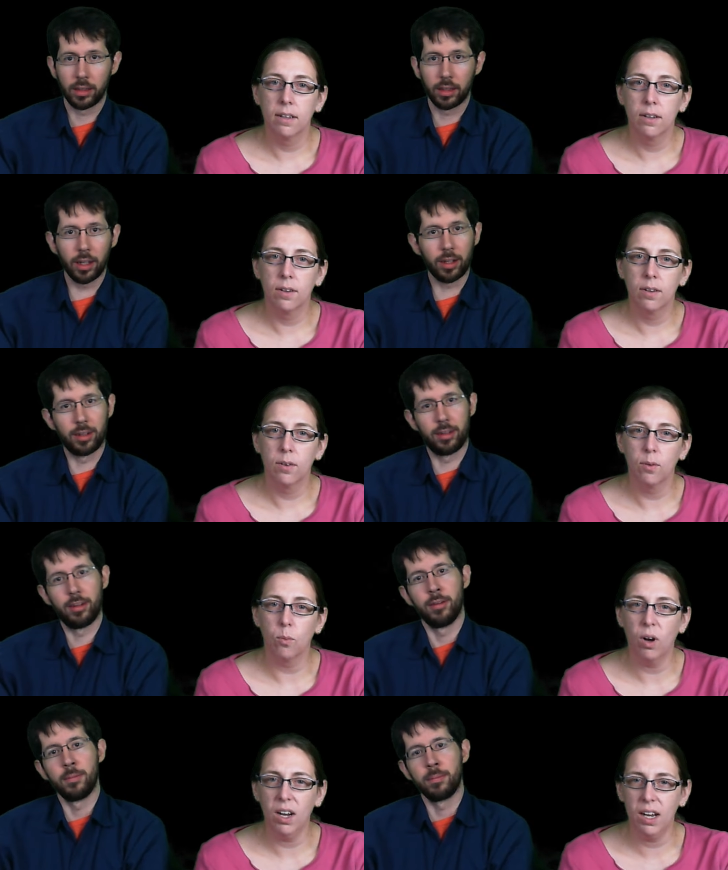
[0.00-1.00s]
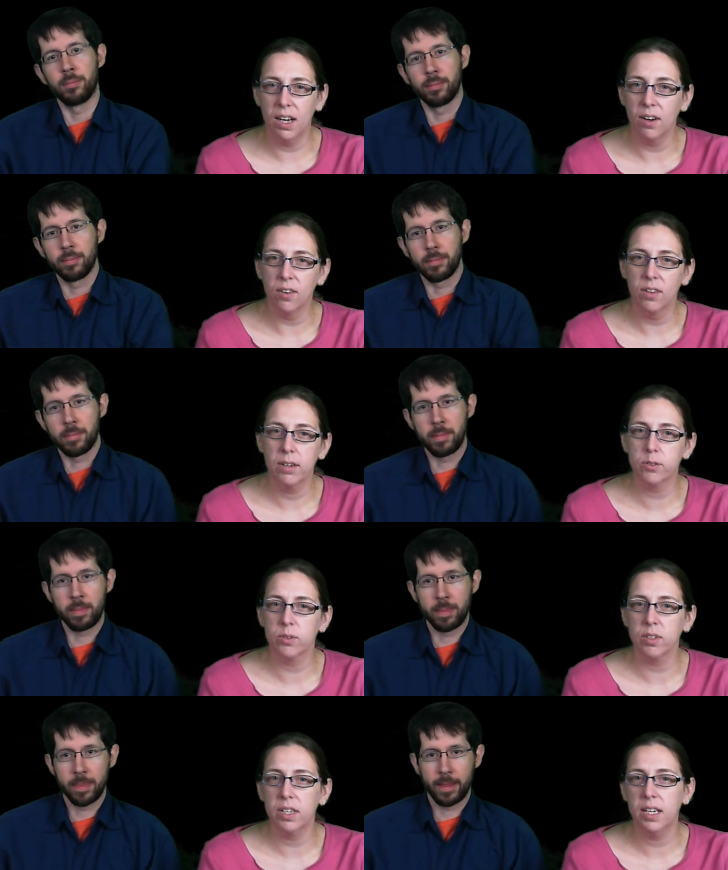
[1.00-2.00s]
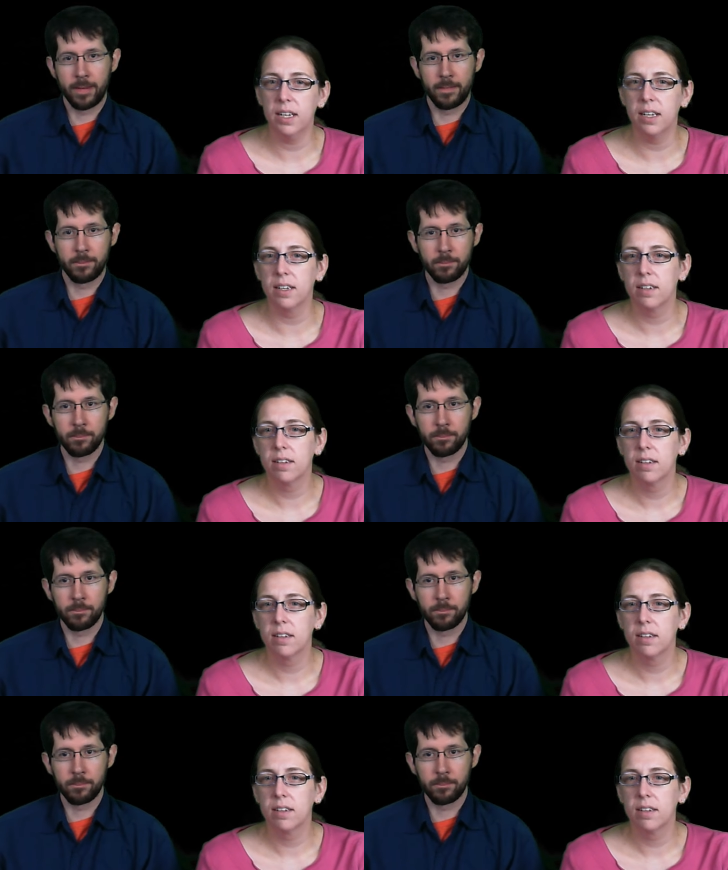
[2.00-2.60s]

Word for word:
Speaker 1: Oh. Wow, that was really neat.